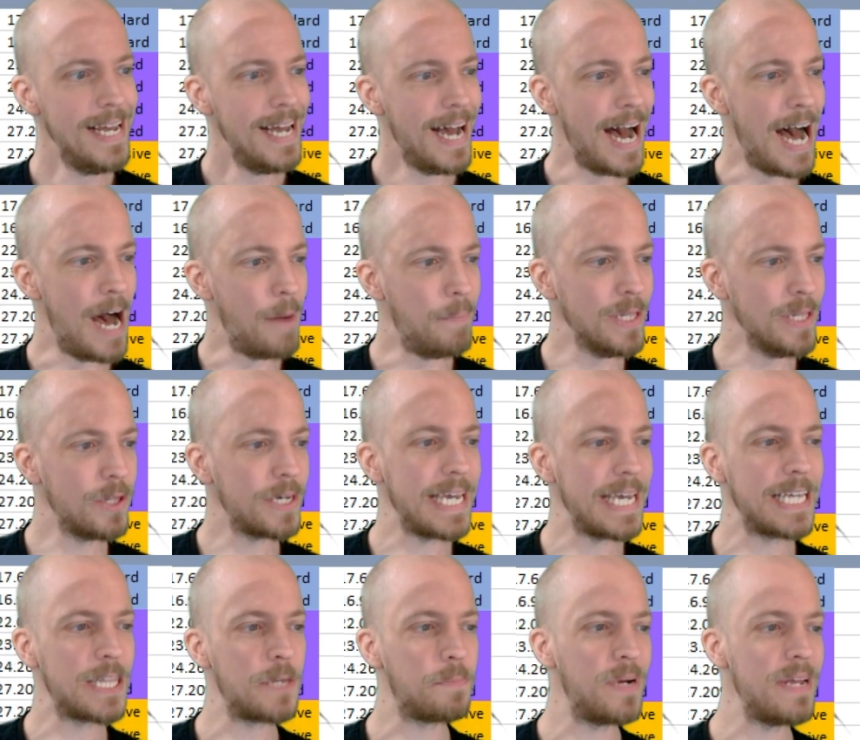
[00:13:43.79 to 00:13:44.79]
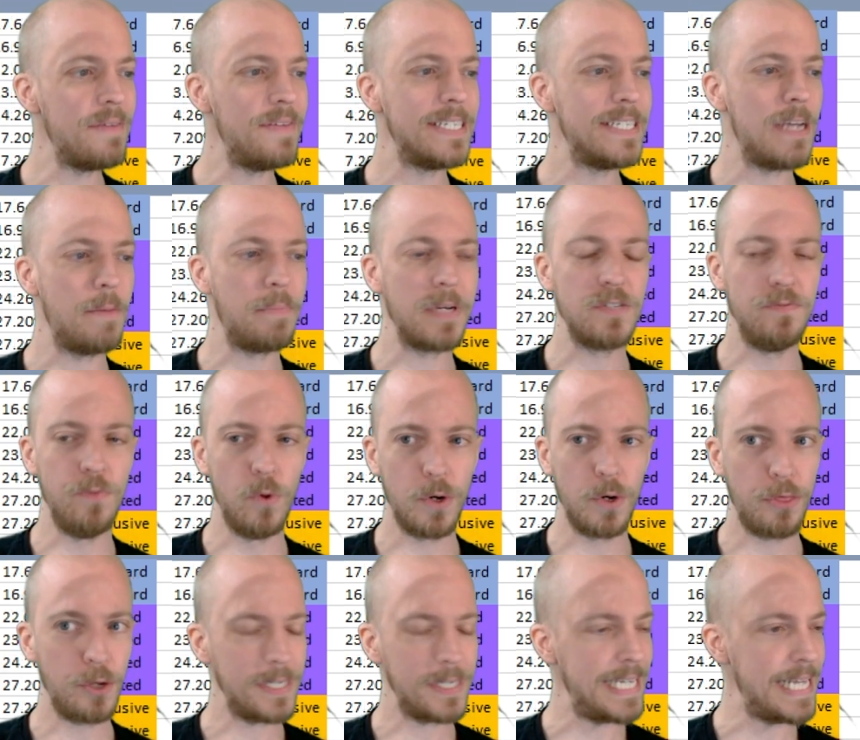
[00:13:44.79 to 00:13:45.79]
But looking at the previous UPEX floor,
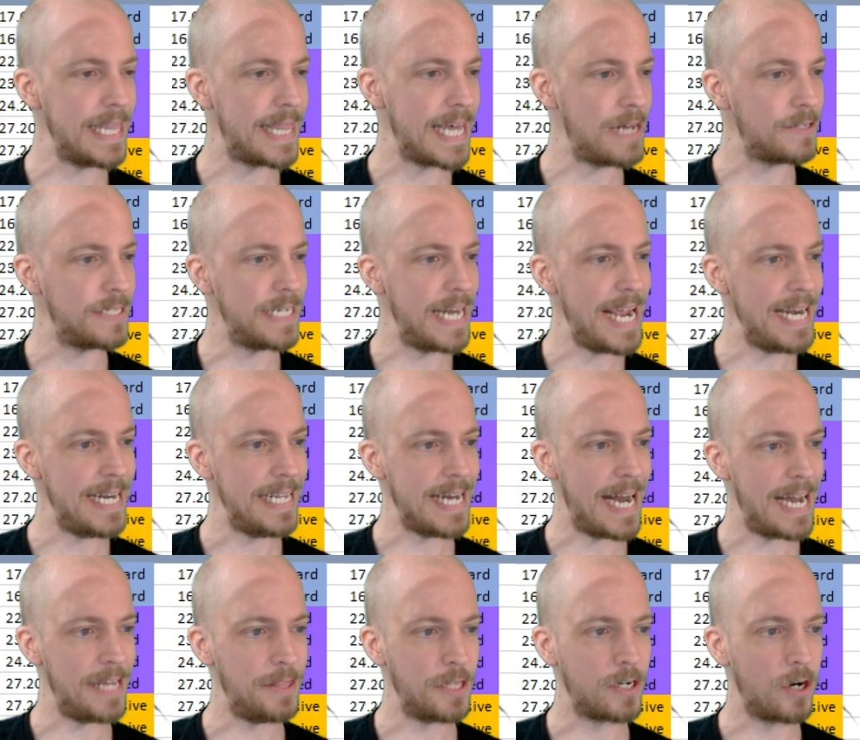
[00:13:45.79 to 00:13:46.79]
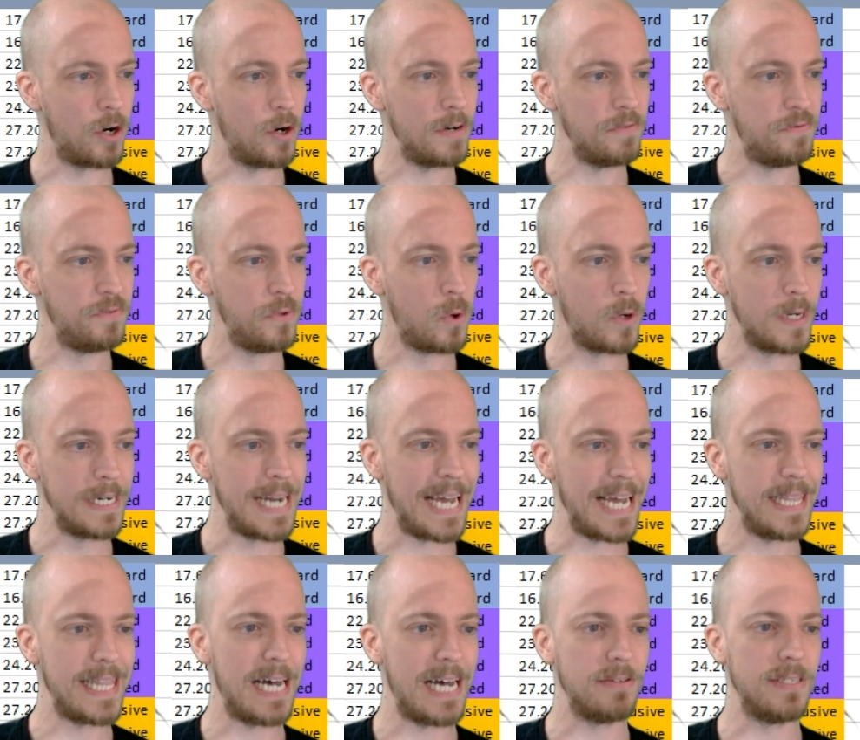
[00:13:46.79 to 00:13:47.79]
13,089. The current floor,
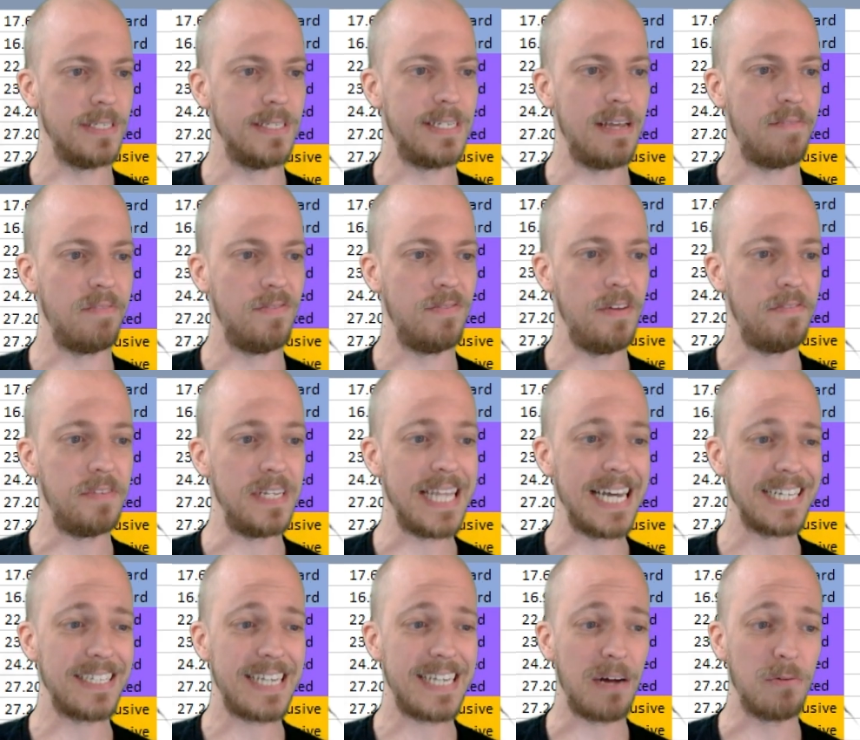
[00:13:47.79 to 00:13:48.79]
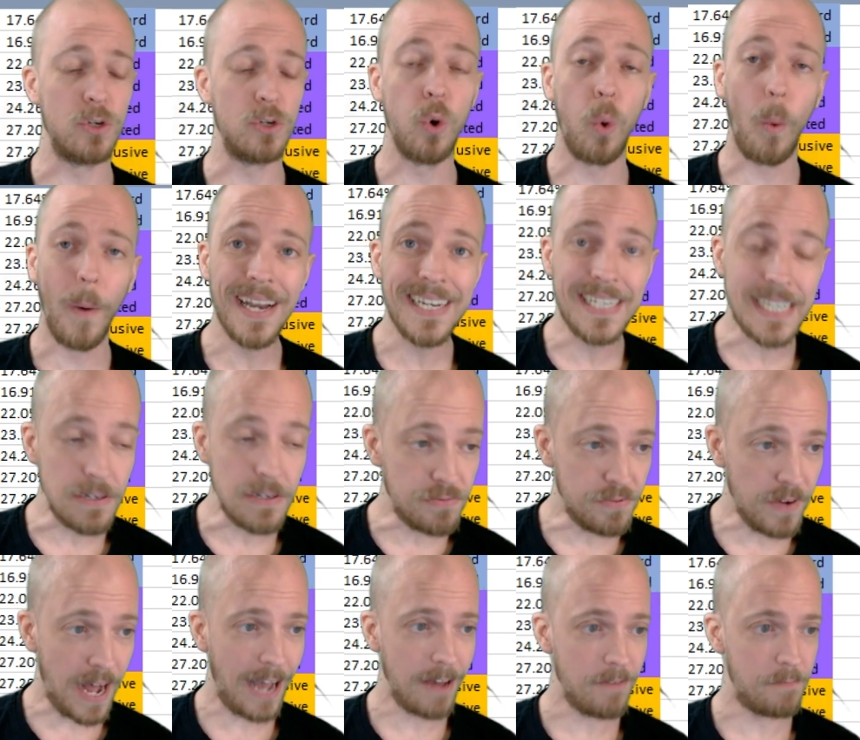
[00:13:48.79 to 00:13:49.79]
9,750. That's down
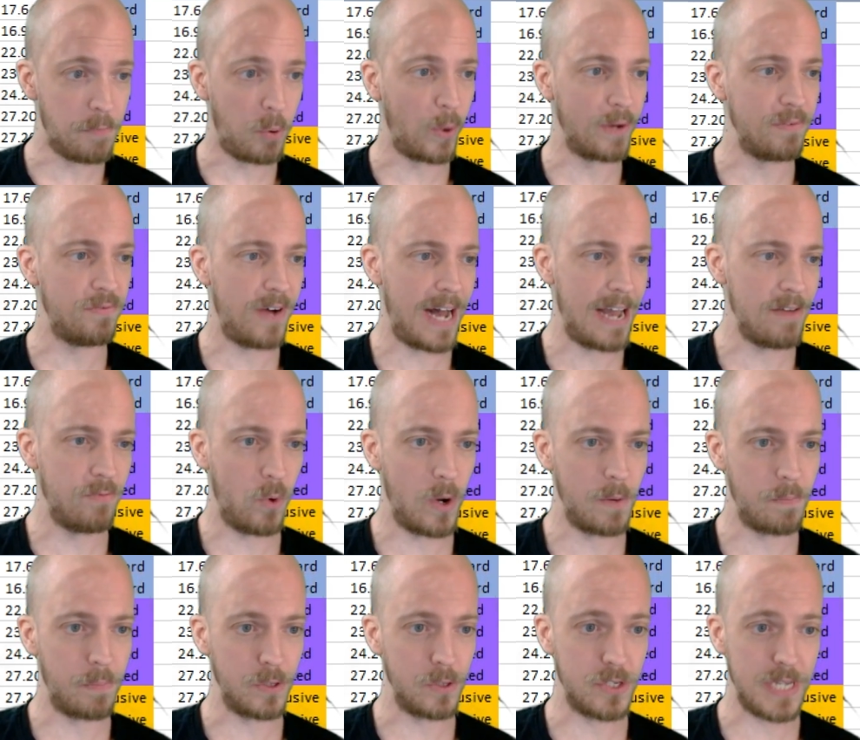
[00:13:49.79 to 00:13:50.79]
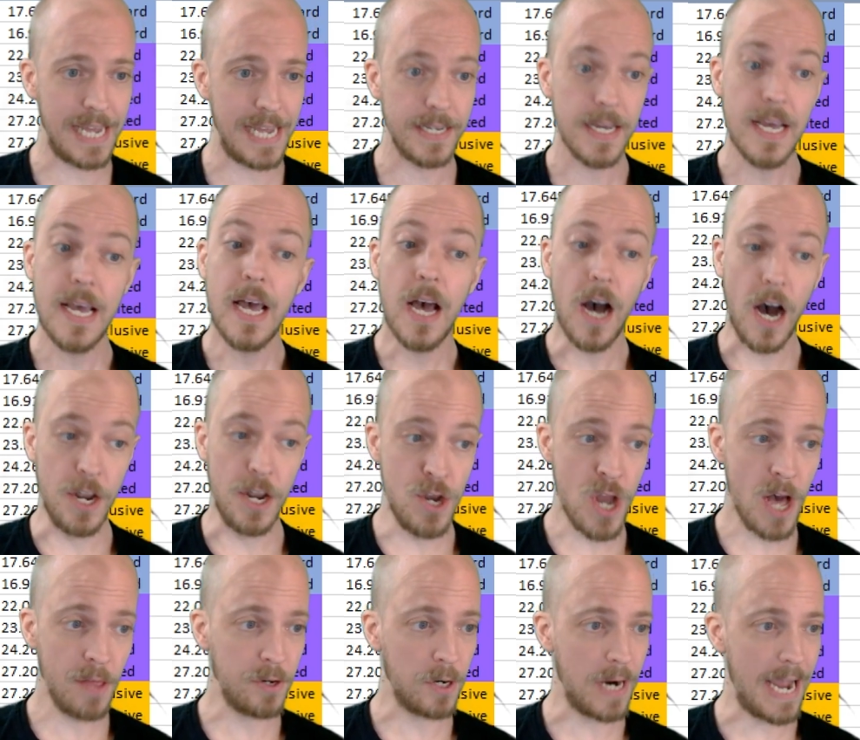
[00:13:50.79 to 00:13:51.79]
25.51%.
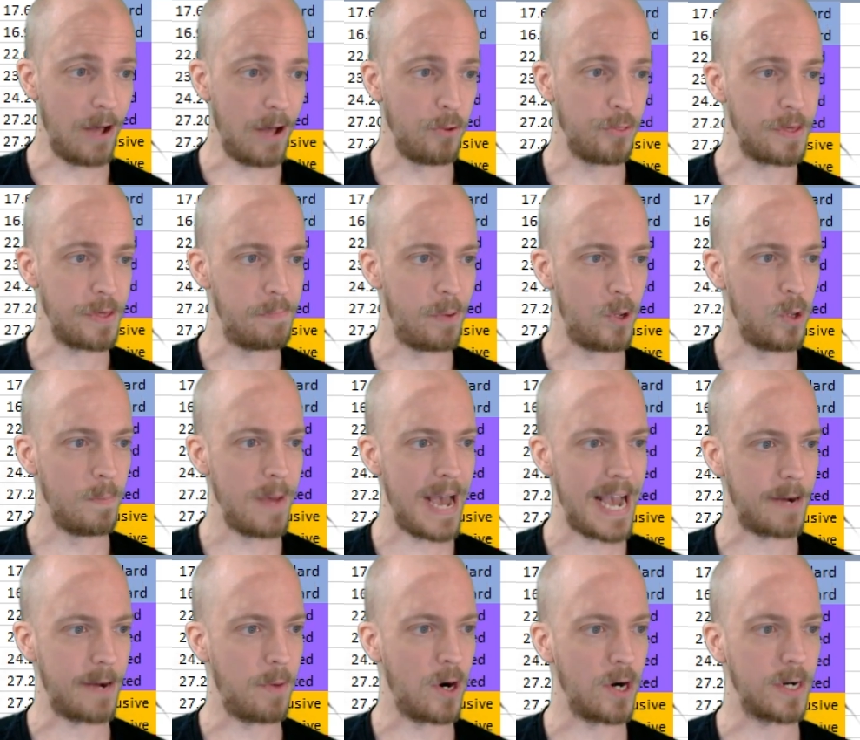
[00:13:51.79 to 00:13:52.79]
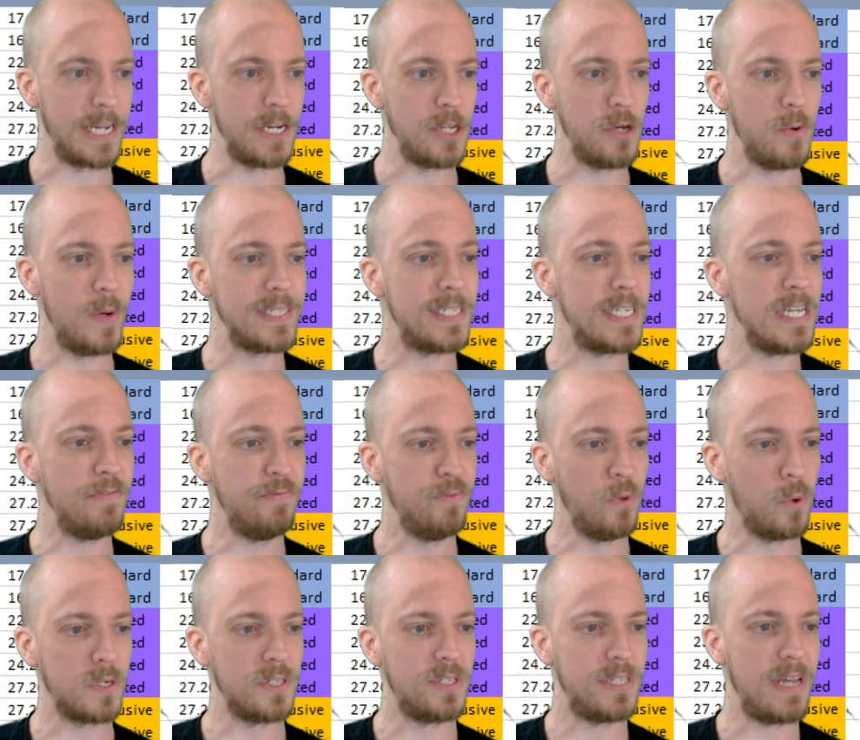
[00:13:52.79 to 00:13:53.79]
Another healthy pullback market. USD
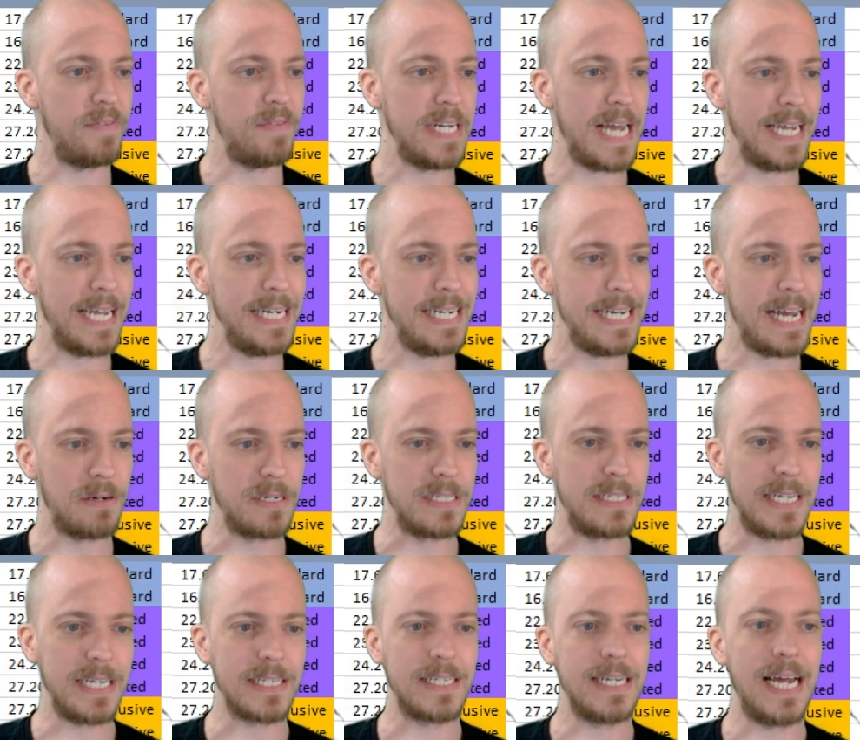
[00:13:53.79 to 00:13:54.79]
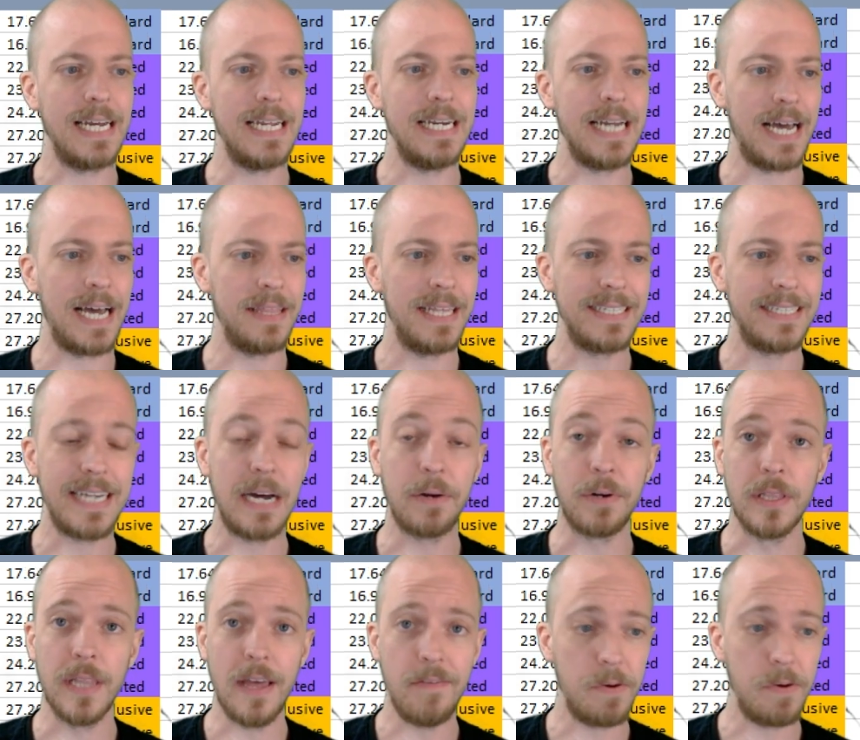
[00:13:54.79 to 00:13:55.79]
floor, 790 down to 699. That's down
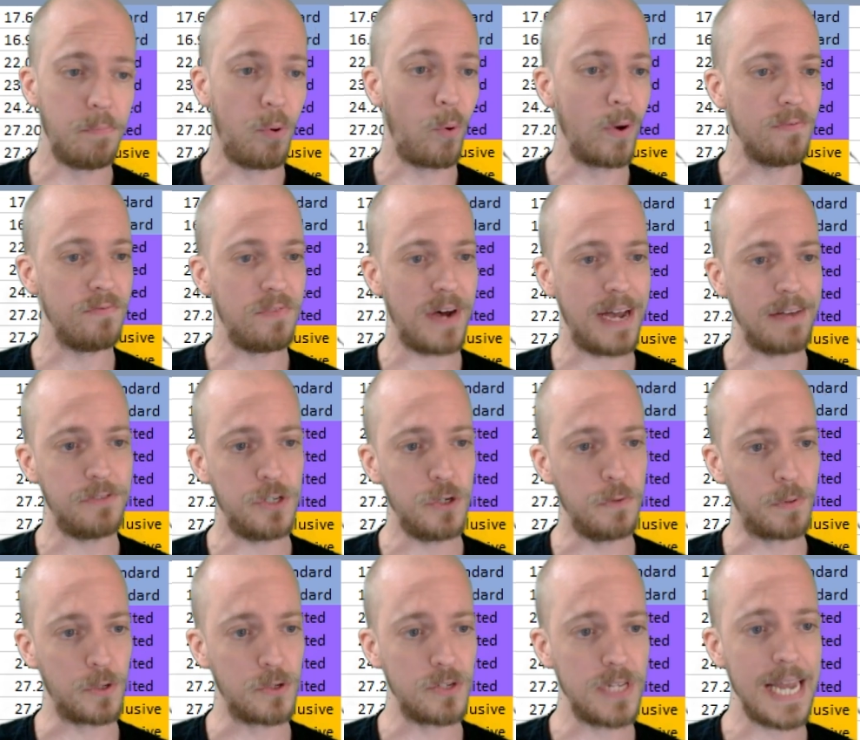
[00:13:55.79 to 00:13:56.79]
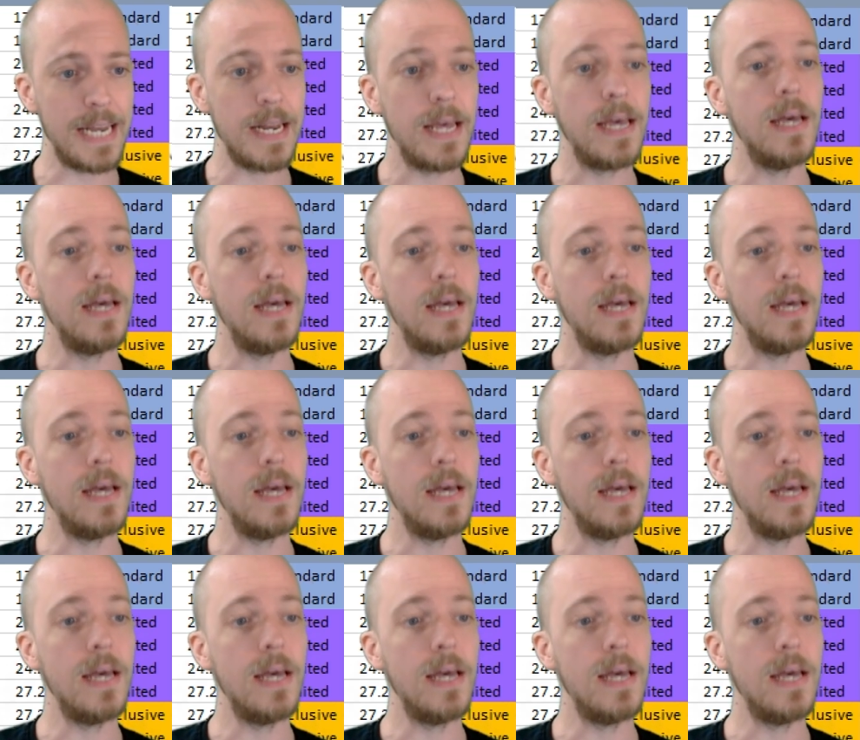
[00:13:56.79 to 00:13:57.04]
11.52%.